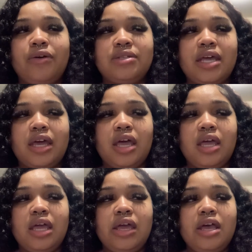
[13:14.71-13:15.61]
It goes like,
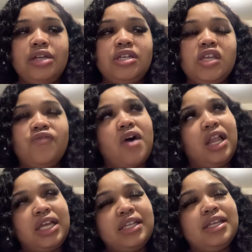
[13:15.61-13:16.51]
she's
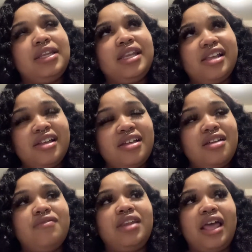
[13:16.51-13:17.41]
falling in
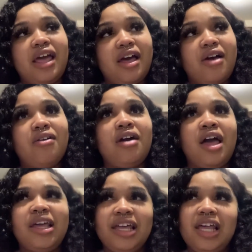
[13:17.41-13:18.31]
love now,
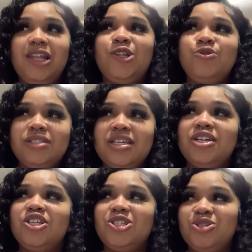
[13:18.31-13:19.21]
losing
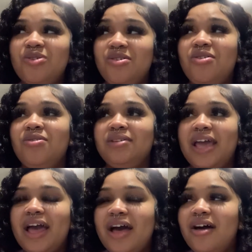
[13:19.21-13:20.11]
control
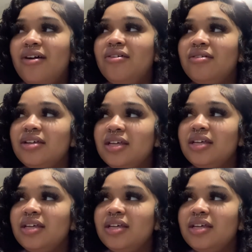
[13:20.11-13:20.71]
now.